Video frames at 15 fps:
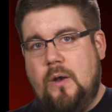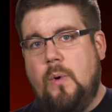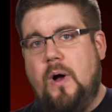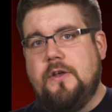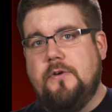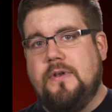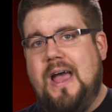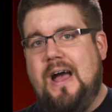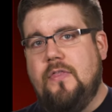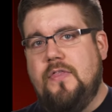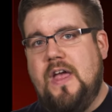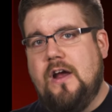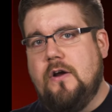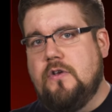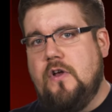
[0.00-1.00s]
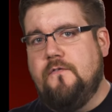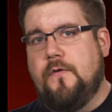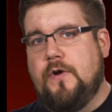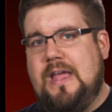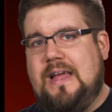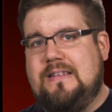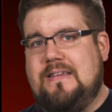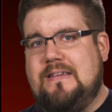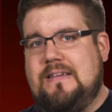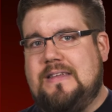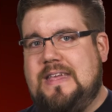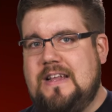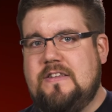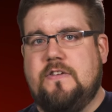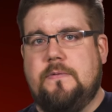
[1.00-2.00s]
And while you're down there, don't forget to
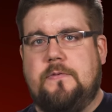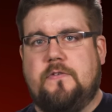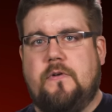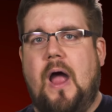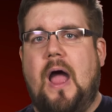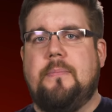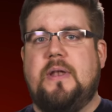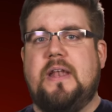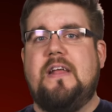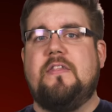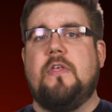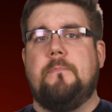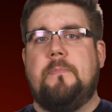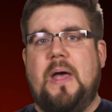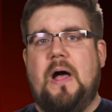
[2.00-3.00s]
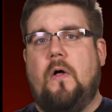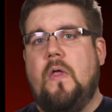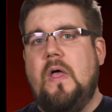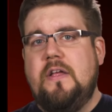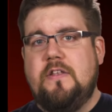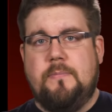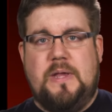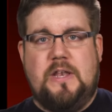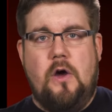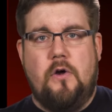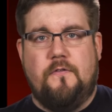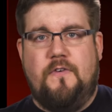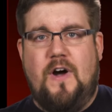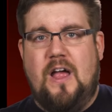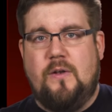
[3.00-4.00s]
get subscribed and hit the bell to be
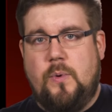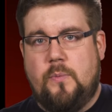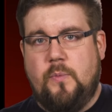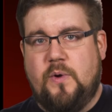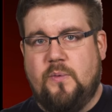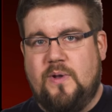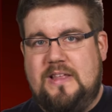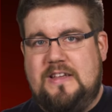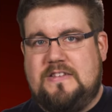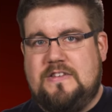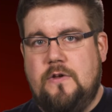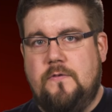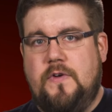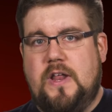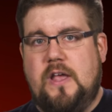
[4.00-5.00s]
notified when we release new